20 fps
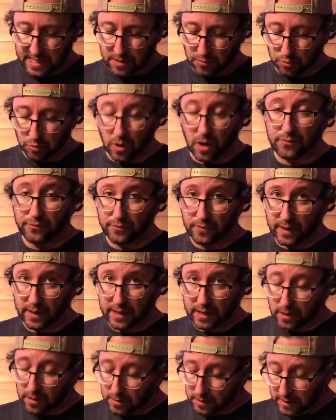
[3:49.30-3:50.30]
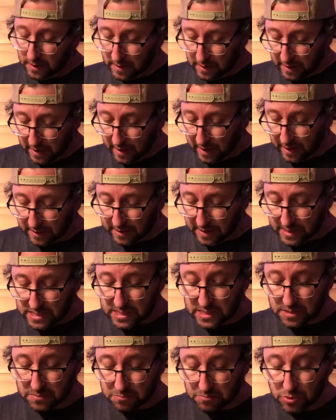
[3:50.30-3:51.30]
rough layer and a
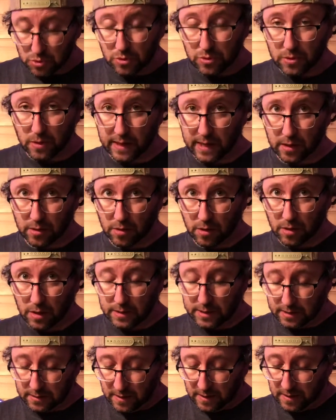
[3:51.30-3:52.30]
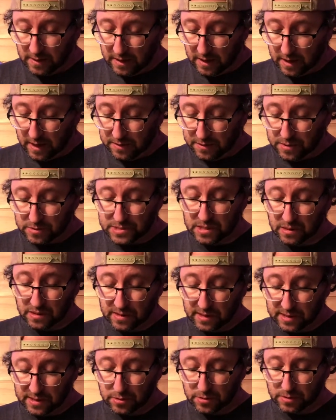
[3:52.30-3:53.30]
smooth layer on it, and there's
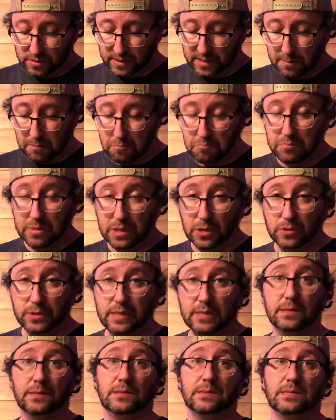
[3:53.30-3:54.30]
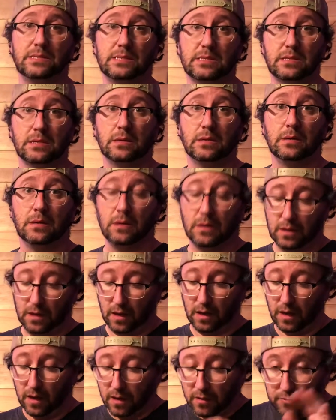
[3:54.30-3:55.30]
literally millions
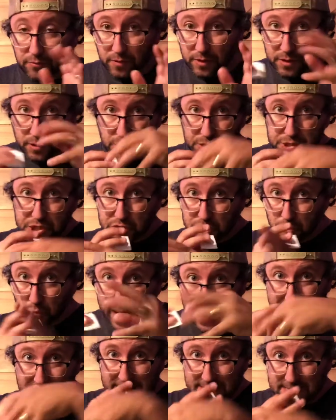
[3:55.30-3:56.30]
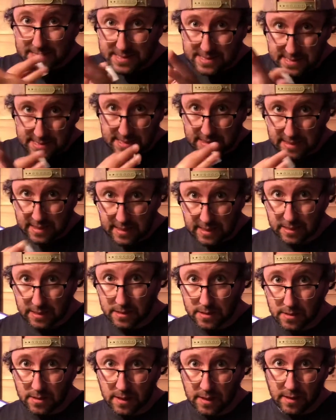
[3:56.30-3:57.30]
of little strands in
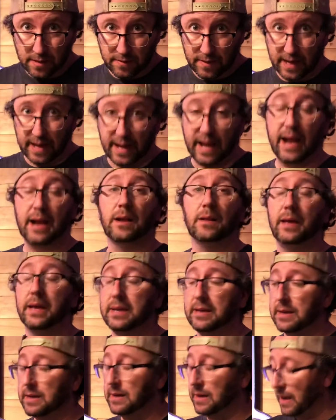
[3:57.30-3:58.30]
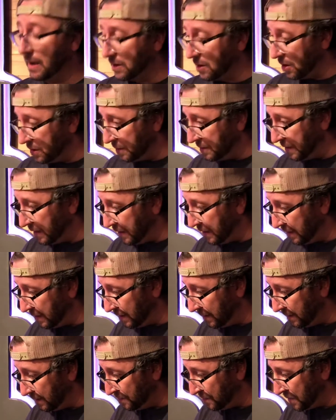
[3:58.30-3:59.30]
here that act like I call
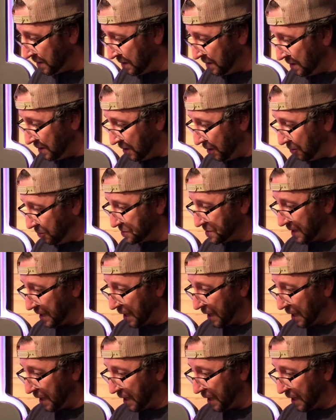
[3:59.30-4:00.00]
it almost like